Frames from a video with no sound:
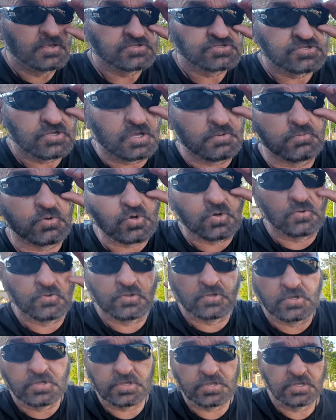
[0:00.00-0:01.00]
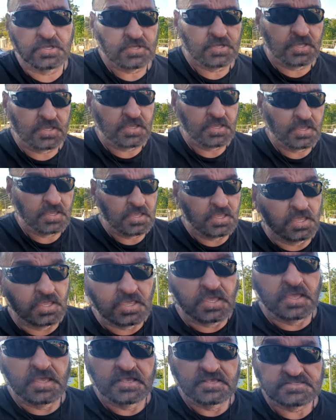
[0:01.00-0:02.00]
So I'm going to
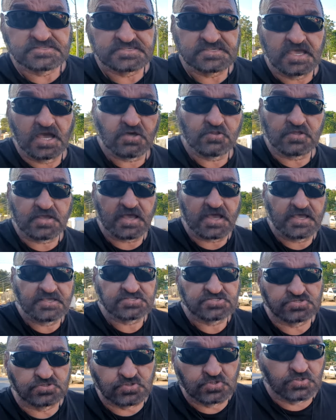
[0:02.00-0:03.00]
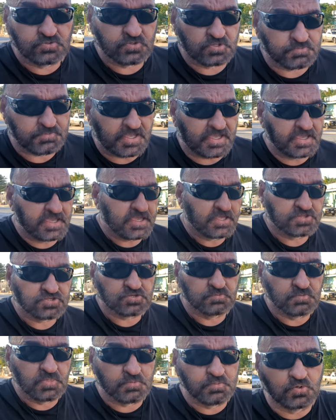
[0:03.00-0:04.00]
see how the guy is doing with my
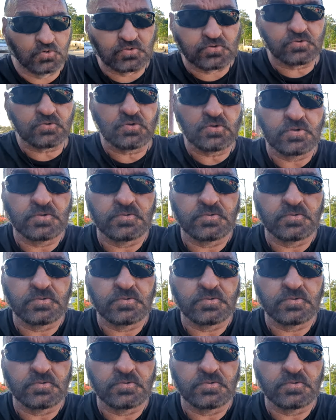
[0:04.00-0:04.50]
tumbaburro